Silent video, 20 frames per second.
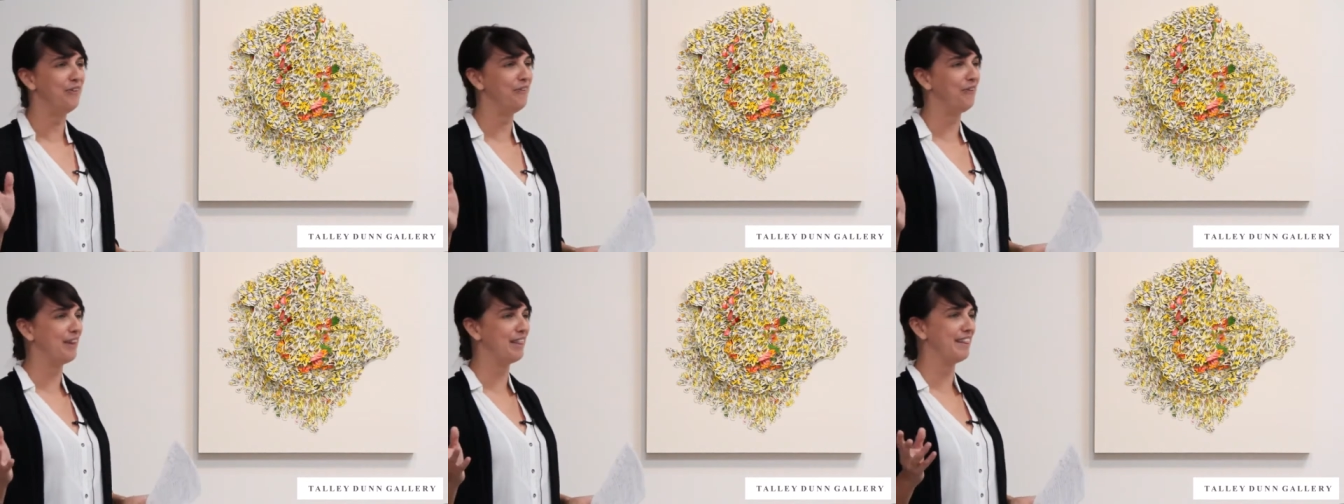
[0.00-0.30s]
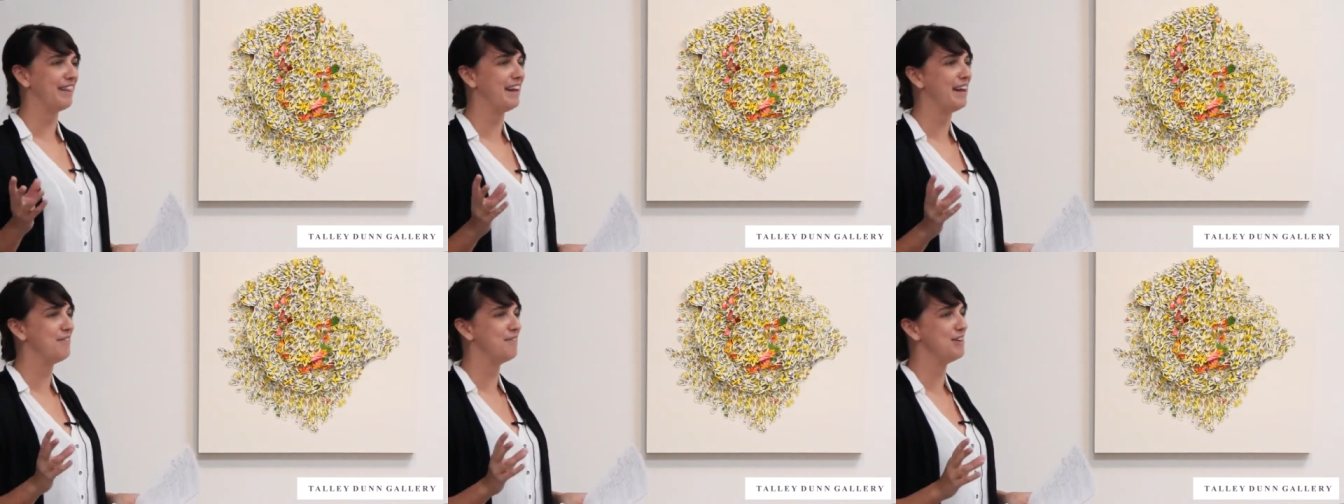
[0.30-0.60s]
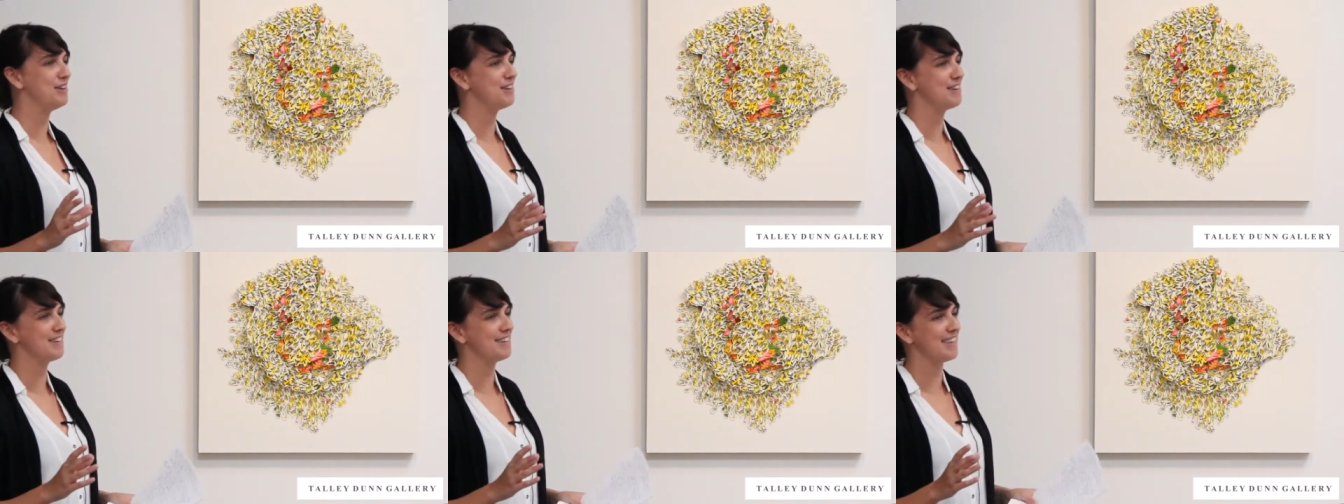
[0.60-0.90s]
with the
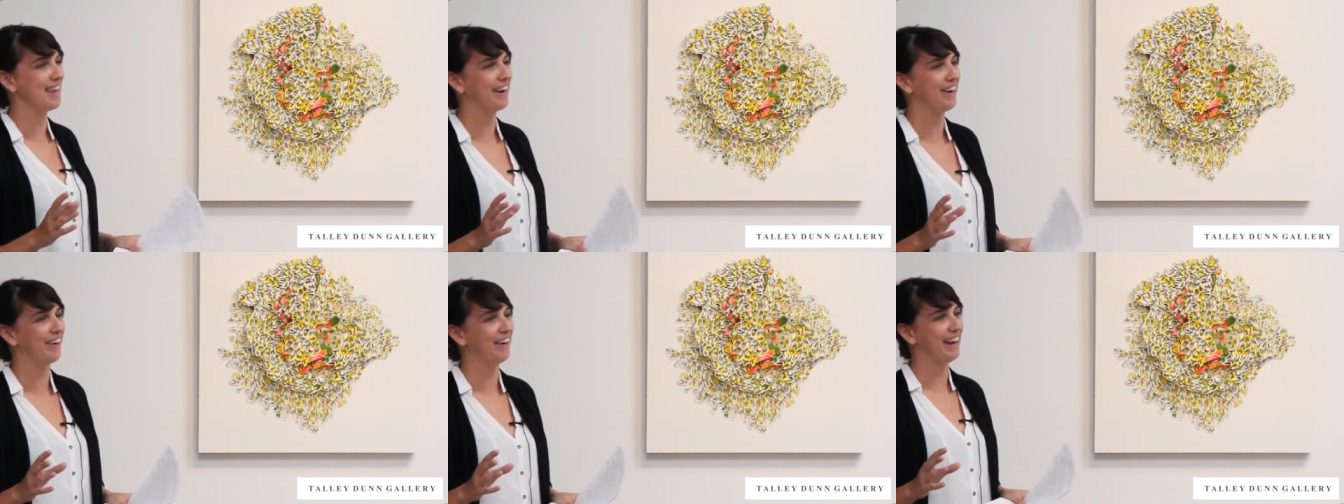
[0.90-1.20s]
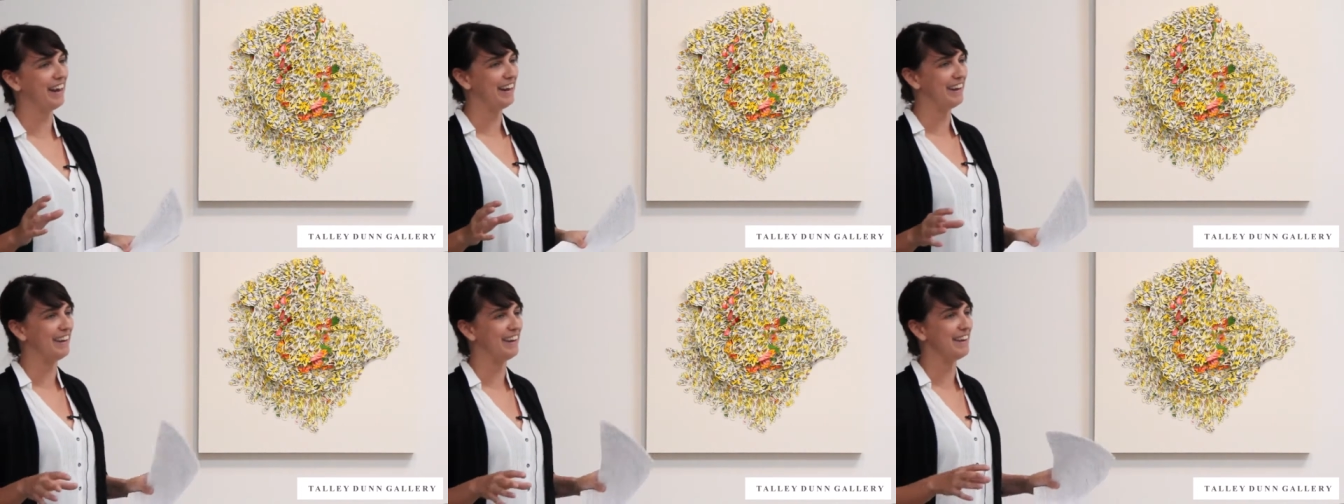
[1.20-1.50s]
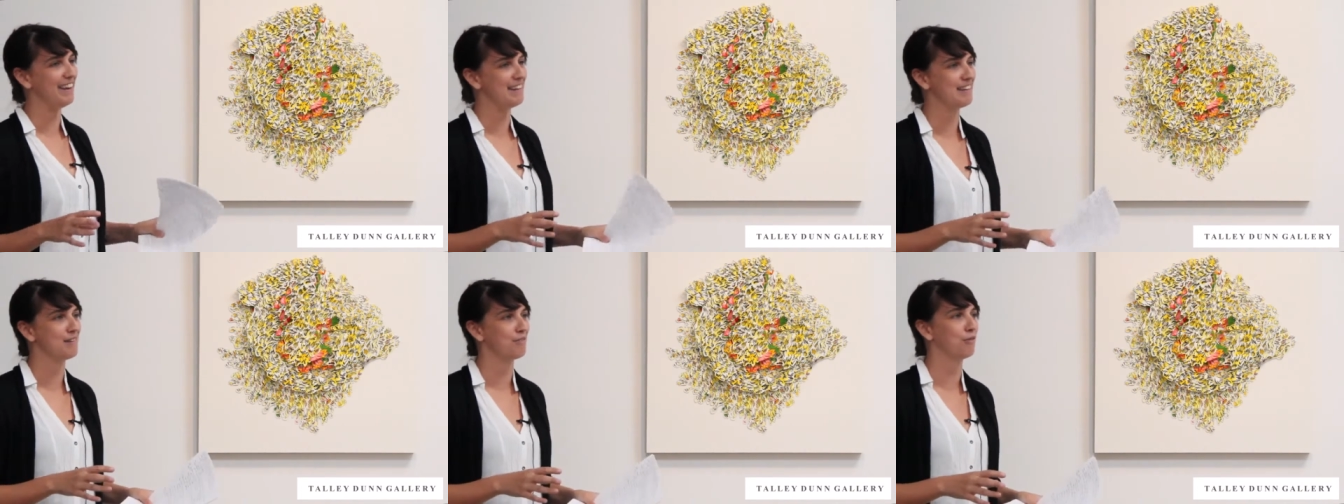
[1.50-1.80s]
images that are in
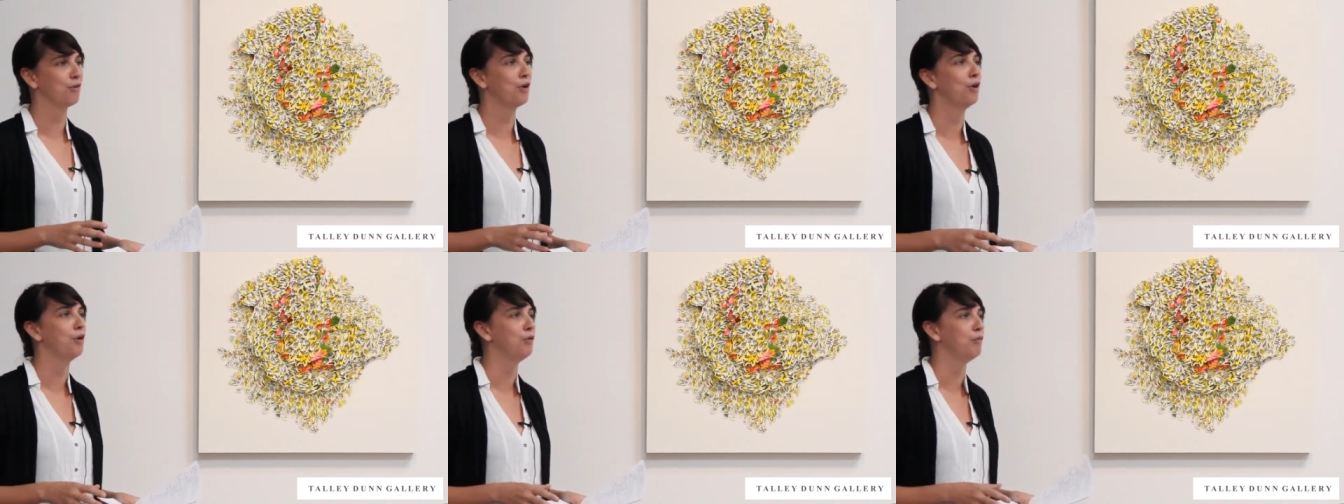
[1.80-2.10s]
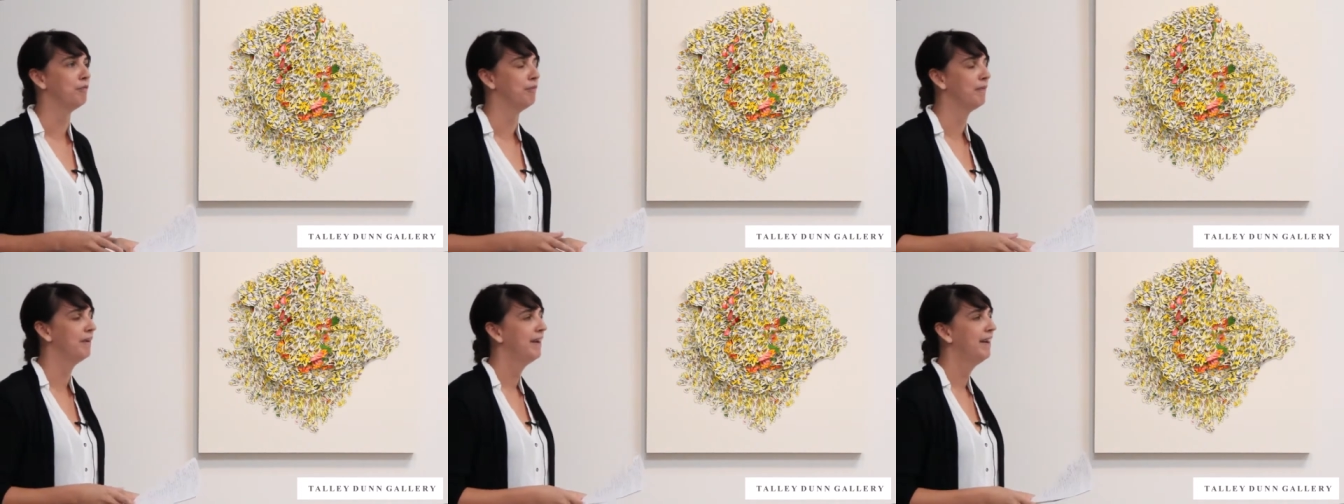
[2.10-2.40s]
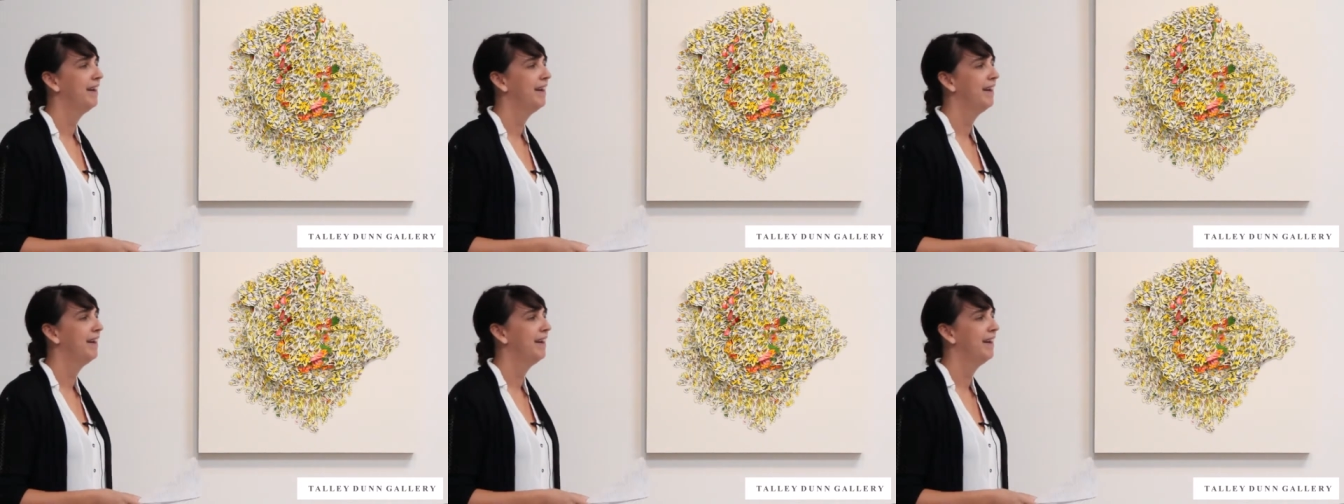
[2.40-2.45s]
this room.